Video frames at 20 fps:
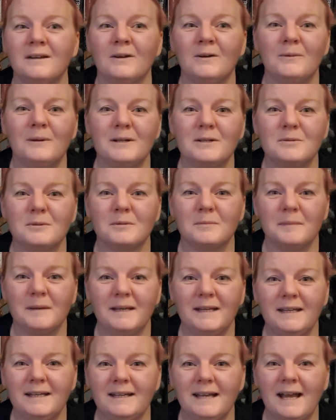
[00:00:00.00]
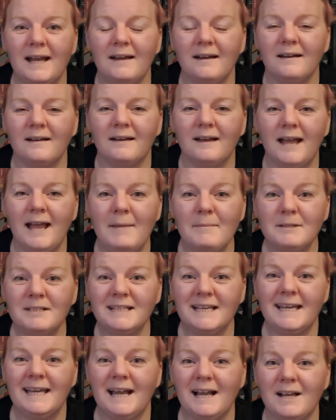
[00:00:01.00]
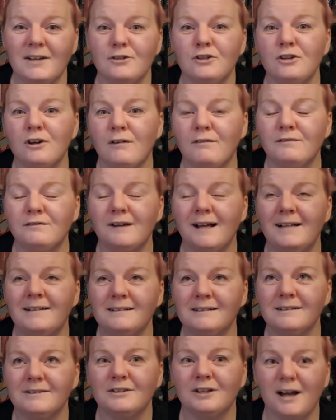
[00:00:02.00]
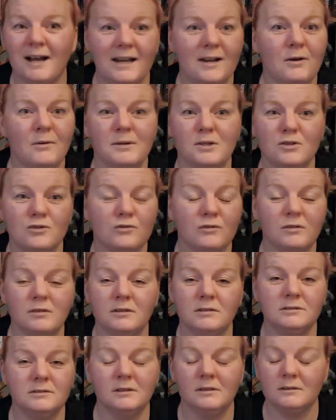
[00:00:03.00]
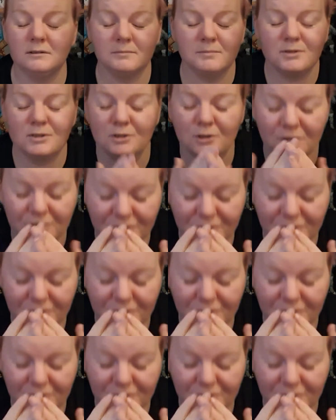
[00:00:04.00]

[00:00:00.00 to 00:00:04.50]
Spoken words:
which would be Emily at Novell. I always struggle. Oh, I'm so